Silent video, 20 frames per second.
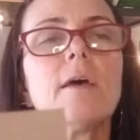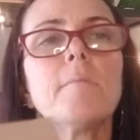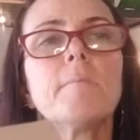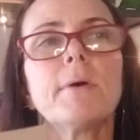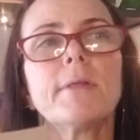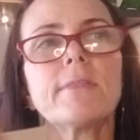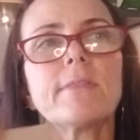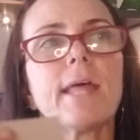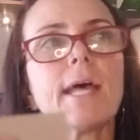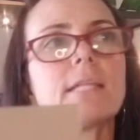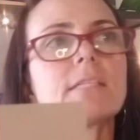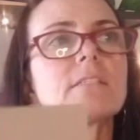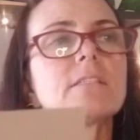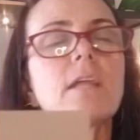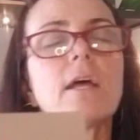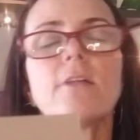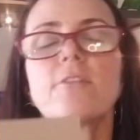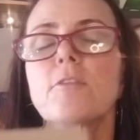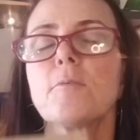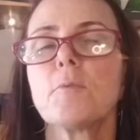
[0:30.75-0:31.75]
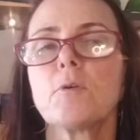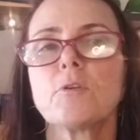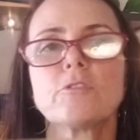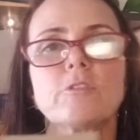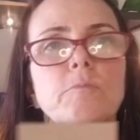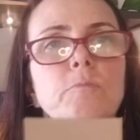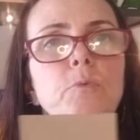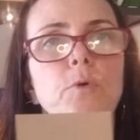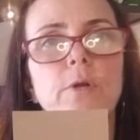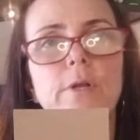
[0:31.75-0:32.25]
but that's not the most
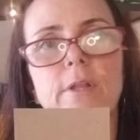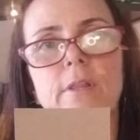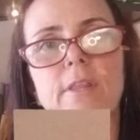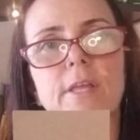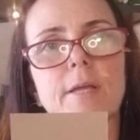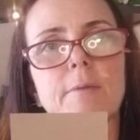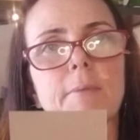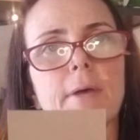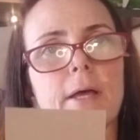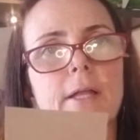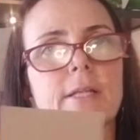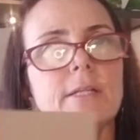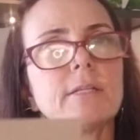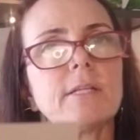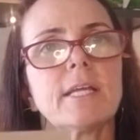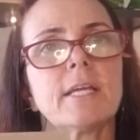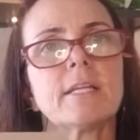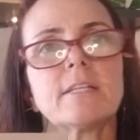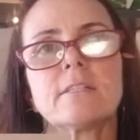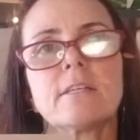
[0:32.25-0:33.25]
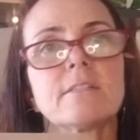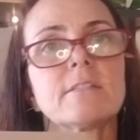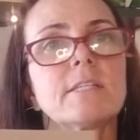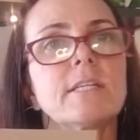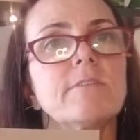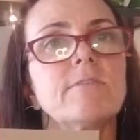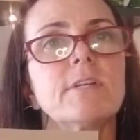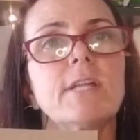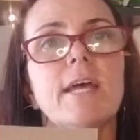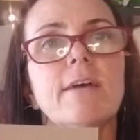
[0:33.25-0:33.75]
important thing about it. It doesn't
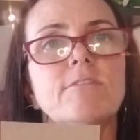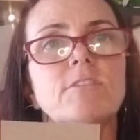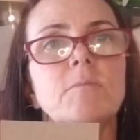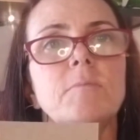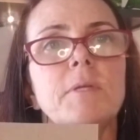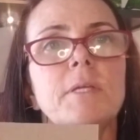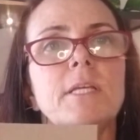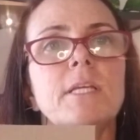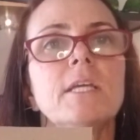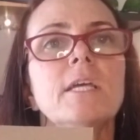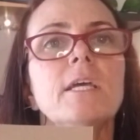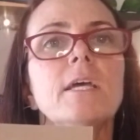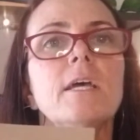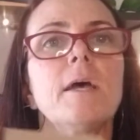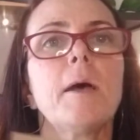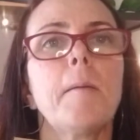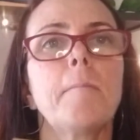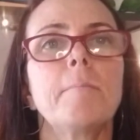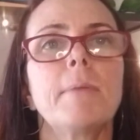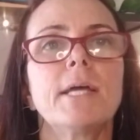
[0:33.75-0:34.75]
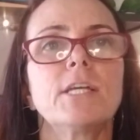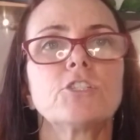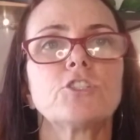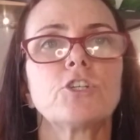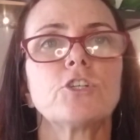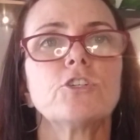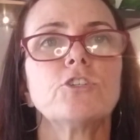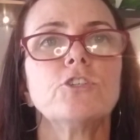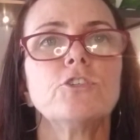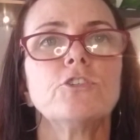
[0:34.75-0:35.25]
even have to be
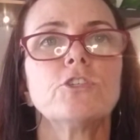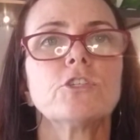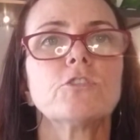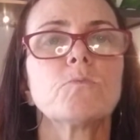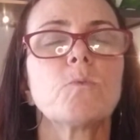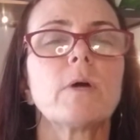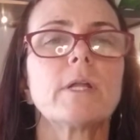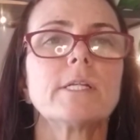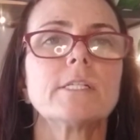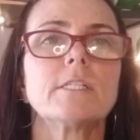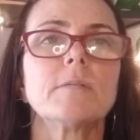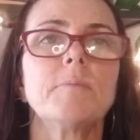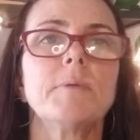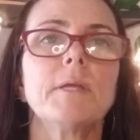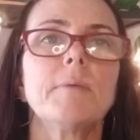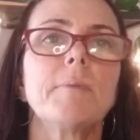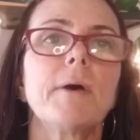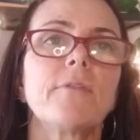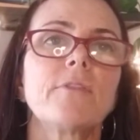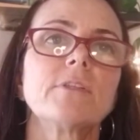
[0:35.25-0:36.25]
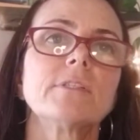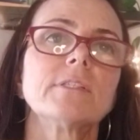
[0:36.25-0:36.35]
measured. You just want it to be about the